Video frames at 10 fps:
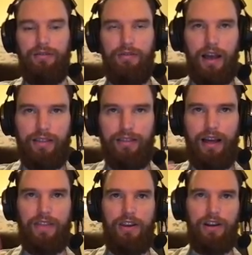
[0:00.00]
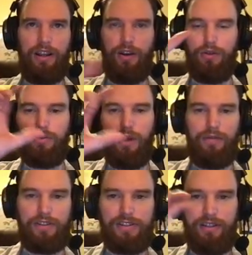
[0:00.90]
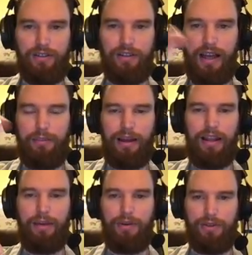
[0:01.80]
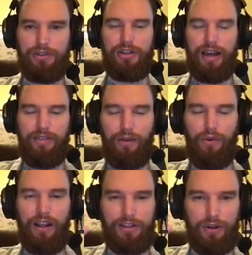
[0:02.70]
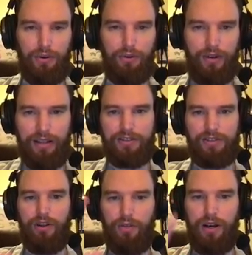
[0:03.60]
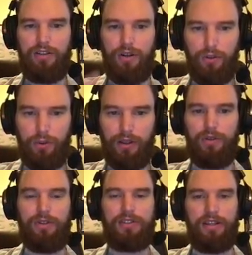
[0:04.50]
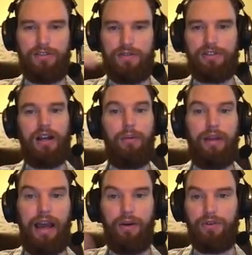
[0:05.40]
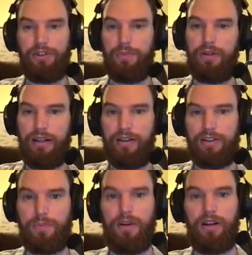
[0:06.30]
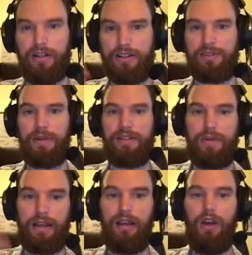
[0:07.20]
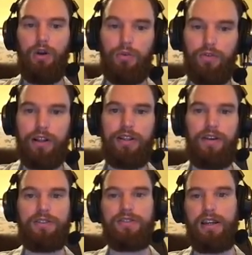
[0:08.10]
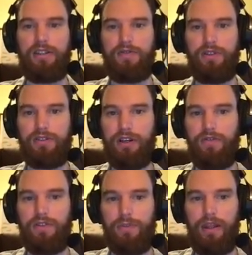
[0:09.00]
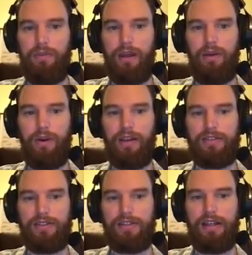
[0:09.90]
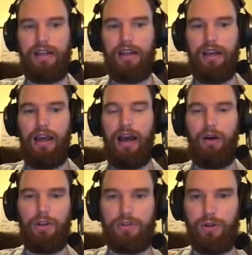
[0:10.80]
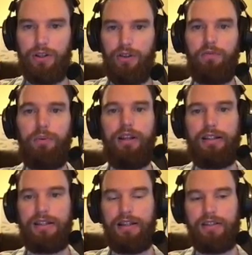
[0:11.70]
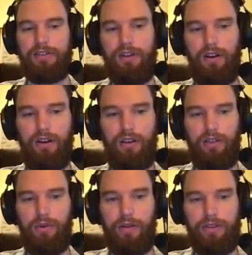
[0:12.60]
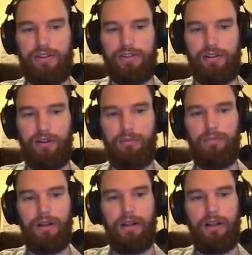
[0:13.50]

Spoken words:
Not that you're going to go through every single line by line, but you should have that running total, right? So your running total will give you a sense of just how many hours you put into this project. It's meant to be a reflective exercise for yourself in many ways to see how much work you have put into this throughout this term.